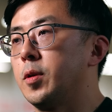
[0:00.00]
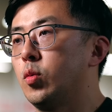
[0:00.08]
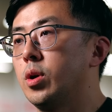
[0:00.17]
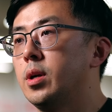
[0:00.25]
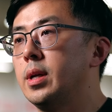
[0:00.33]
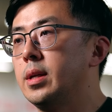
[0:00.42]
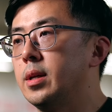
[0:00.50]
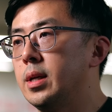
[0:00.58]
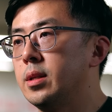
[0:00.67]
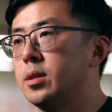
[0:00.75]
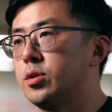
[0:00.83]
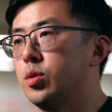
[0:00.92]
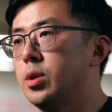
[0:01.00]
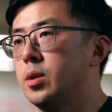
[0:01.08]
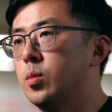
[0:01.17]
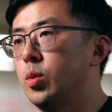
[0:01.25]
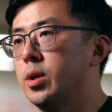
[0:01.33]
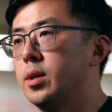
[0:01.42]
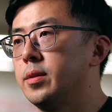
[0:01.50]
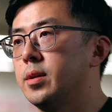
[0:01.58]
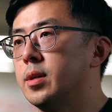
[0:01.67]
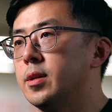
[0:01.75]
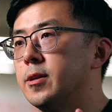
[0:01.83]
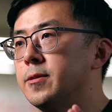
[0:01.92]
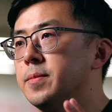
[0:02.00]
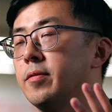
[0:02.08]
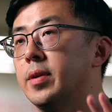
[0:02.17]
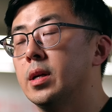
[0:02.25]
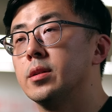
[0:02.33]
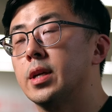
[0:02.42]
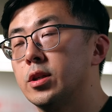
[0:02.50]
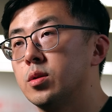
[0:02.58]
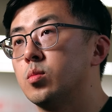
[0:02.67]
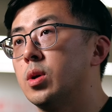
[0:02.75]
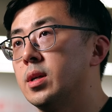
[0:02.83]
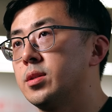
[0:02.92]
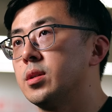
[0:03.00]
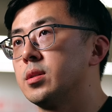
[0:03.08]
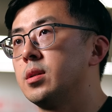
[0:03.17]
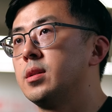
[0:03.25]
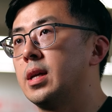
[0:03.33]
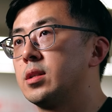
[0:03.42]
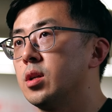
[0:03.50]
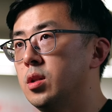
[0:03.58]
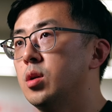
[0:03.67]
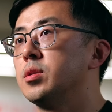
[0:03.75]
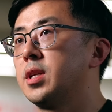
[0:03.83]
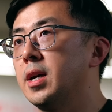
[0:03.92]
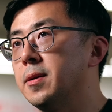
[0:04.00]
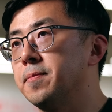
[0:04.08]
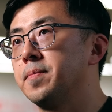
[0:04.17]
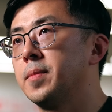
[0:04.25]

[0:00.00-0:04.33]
We are in an industry where the validation process takes a long time.